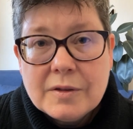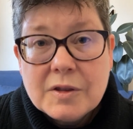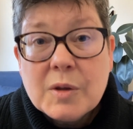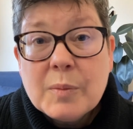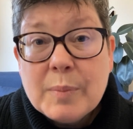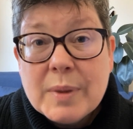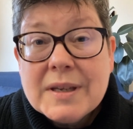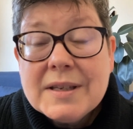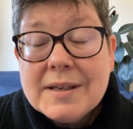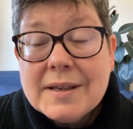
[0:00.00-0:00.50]

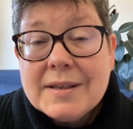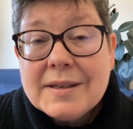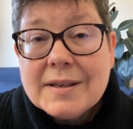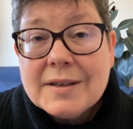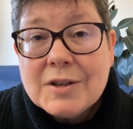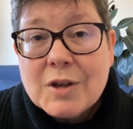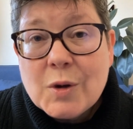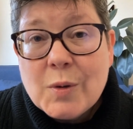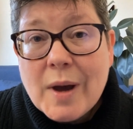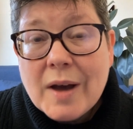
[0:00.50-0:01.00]
The
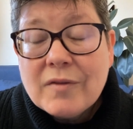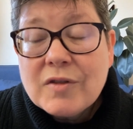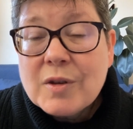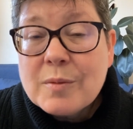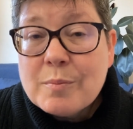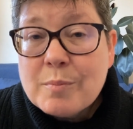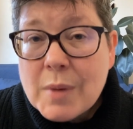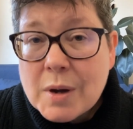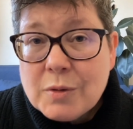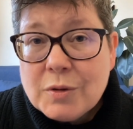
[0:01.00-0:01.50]
businesses who have
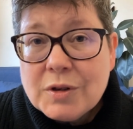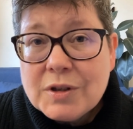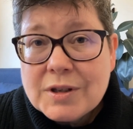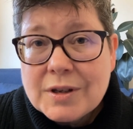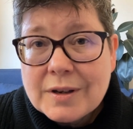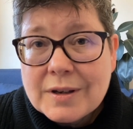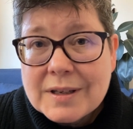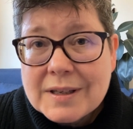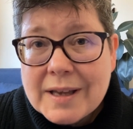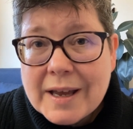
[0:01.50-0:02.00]
the most
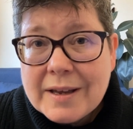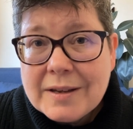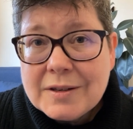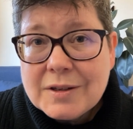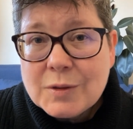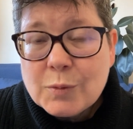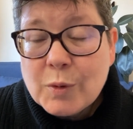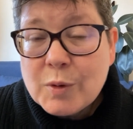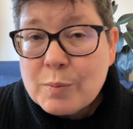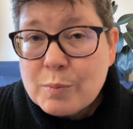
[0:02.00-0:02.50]

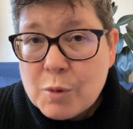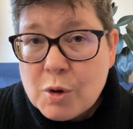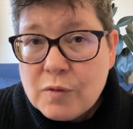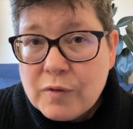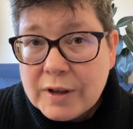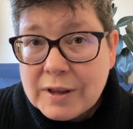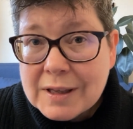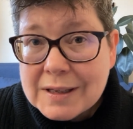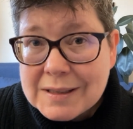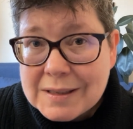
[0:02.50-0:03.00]
success with
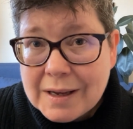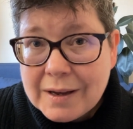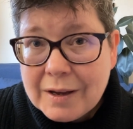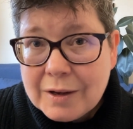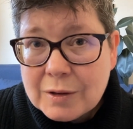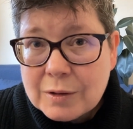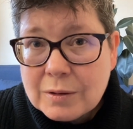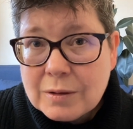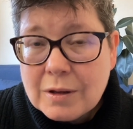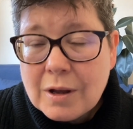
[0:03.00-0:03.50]
moving the
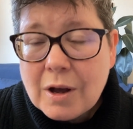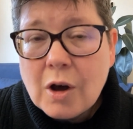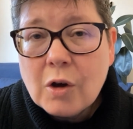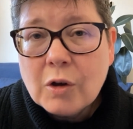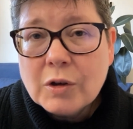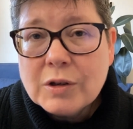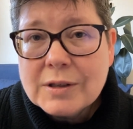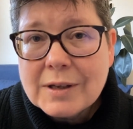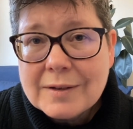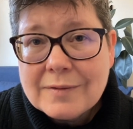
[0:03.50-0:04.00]
dial
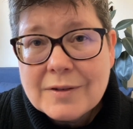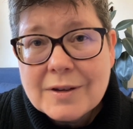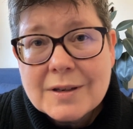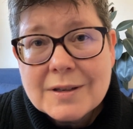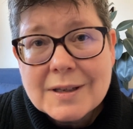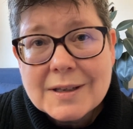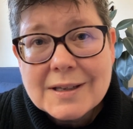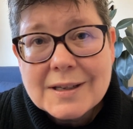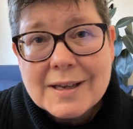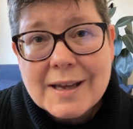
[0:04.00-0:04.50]
on
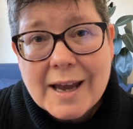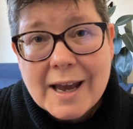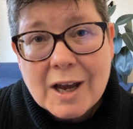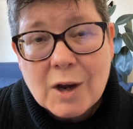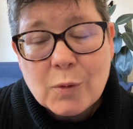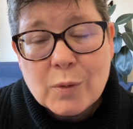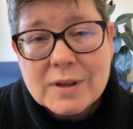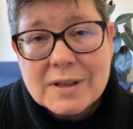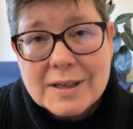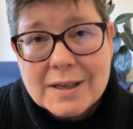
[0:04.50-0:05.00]
diversity,
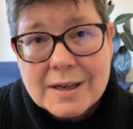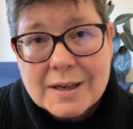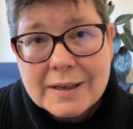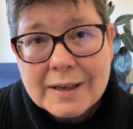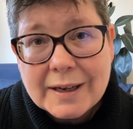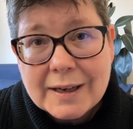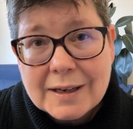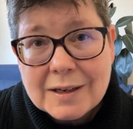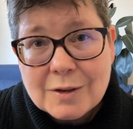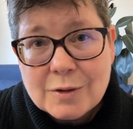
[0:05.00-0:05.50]
equity and
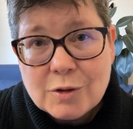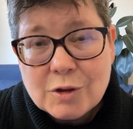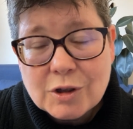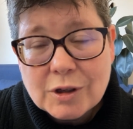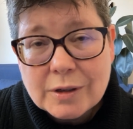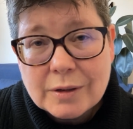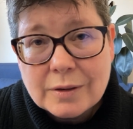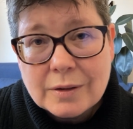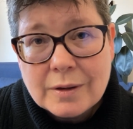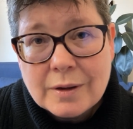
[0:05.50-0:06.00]

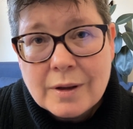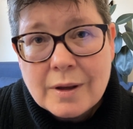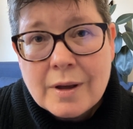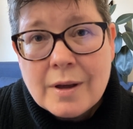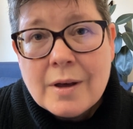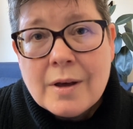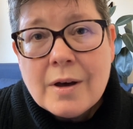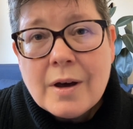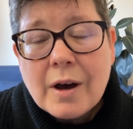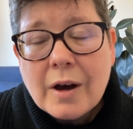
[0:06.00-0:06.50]
inclusion
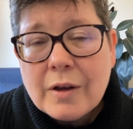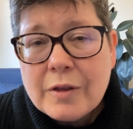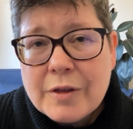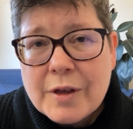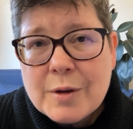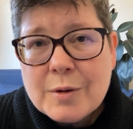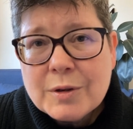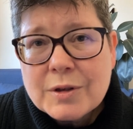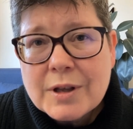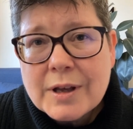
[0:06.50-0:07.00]
are
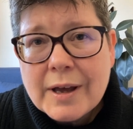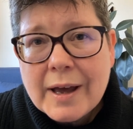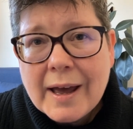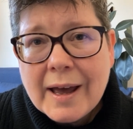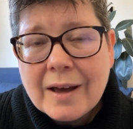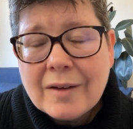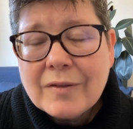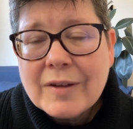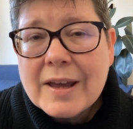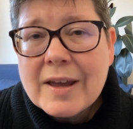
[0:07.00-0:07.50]
those that
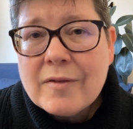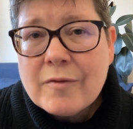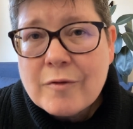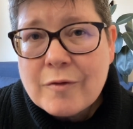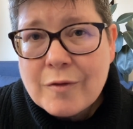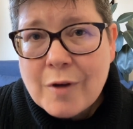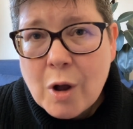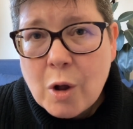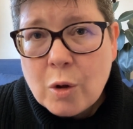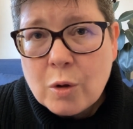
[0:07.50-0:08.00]
have
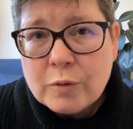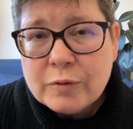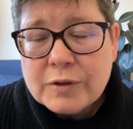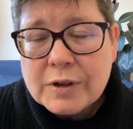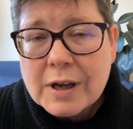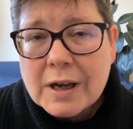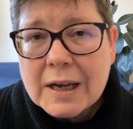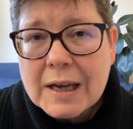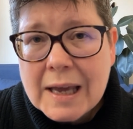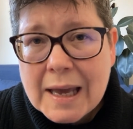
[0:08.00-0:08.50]
involved,
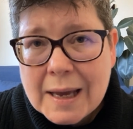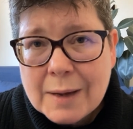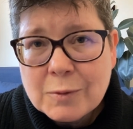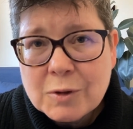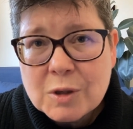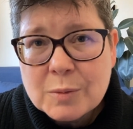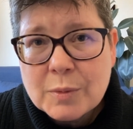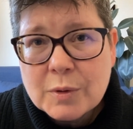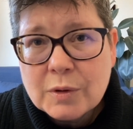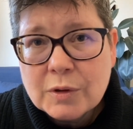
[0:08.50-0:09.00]

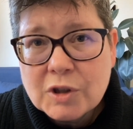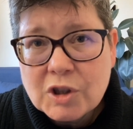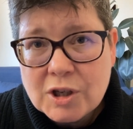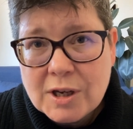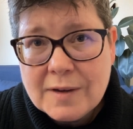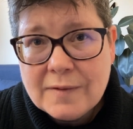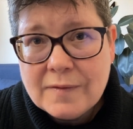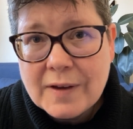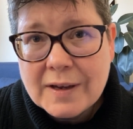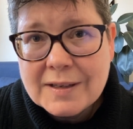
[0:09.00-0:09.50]
accountable
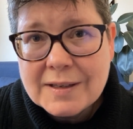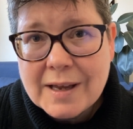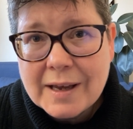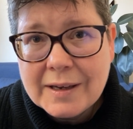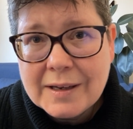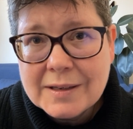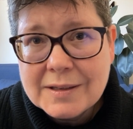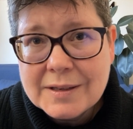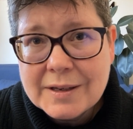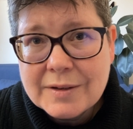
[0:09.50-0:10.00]
chief
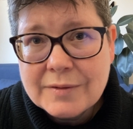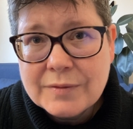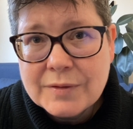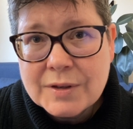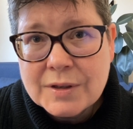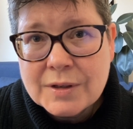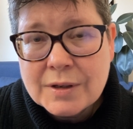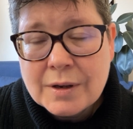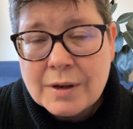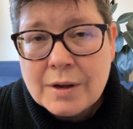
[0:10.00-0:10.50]

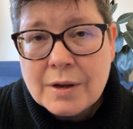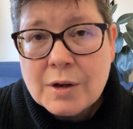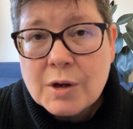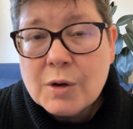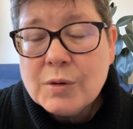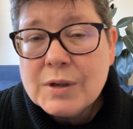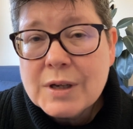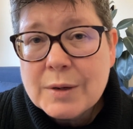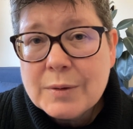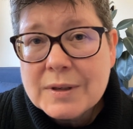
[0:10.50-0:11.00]
executives
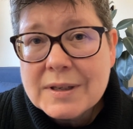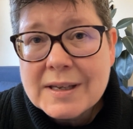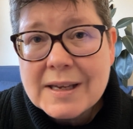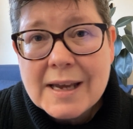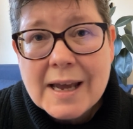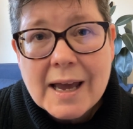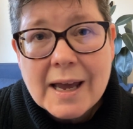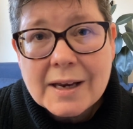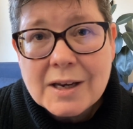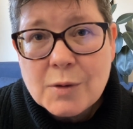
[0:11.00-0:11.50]
who don't
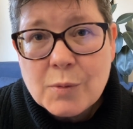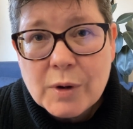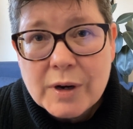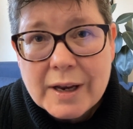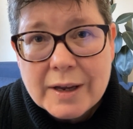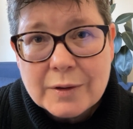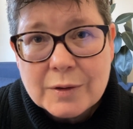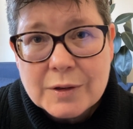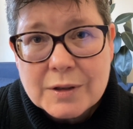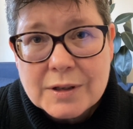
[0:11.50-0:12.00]
see
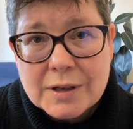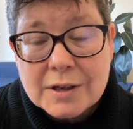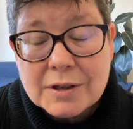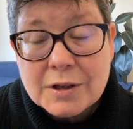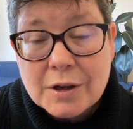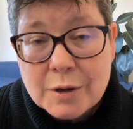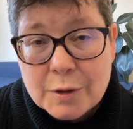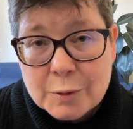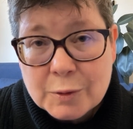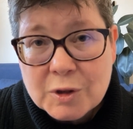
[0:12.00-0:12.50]
anyone else
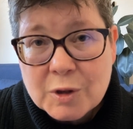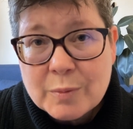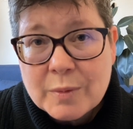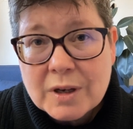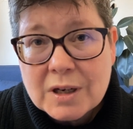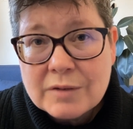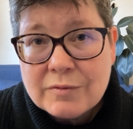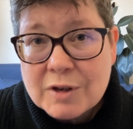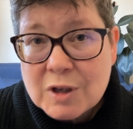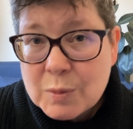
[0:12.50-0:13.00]
as
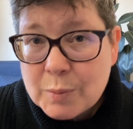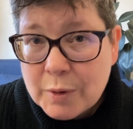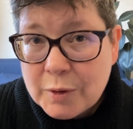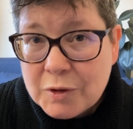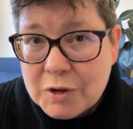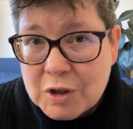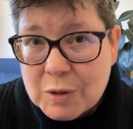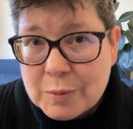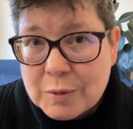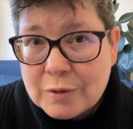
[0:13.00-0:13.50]
ultimately
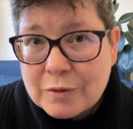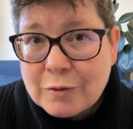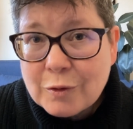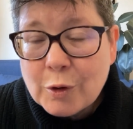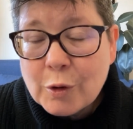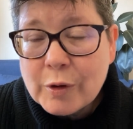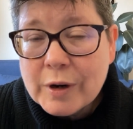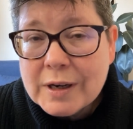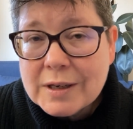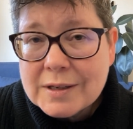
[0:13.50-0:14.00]
responsible
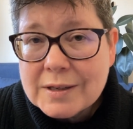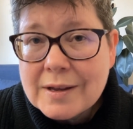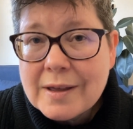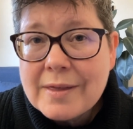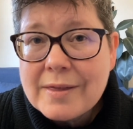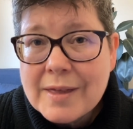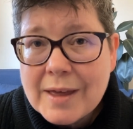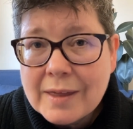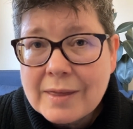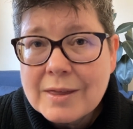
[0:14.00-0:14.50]
for it
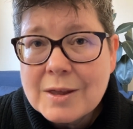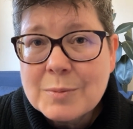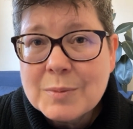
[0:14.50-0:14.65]
than